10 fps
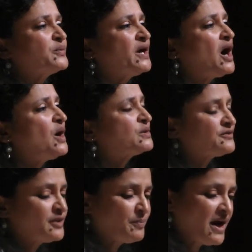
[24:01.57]
we are out
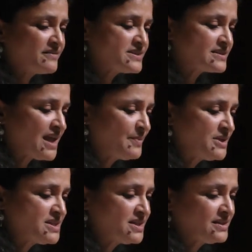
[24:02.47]
of the Paris
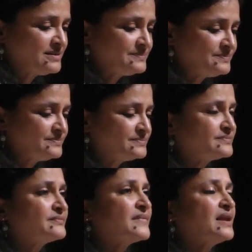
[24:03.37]
climate deal.
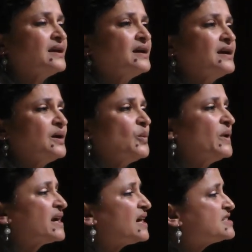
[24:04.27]

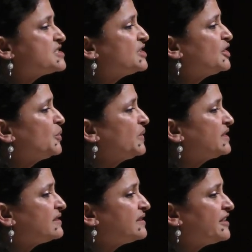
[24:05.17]
We continue with
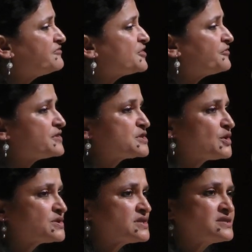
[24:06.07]
the theft of
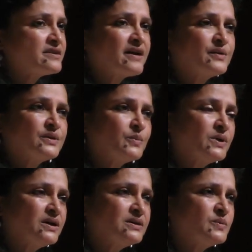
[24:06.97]
resources around the
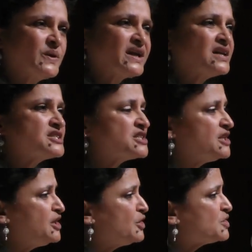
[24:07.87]
world. We
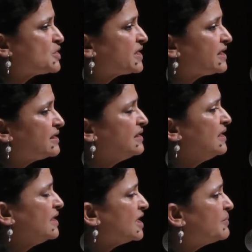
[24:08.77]
continue to kill
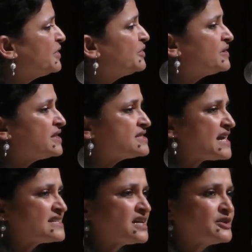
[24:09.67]
communities
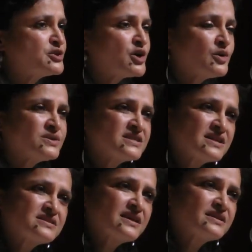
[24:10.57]
as our drones are
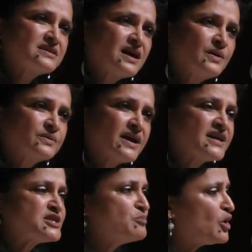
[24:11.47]
sent out,
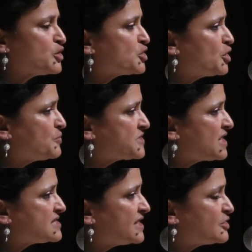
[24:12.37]
as more troops are
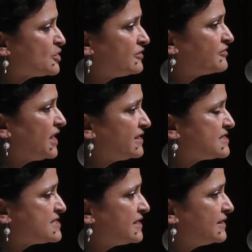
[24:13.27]
sent to
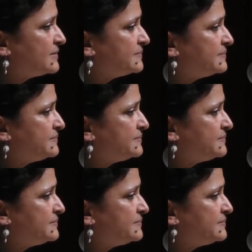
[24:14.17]
Afghanistan.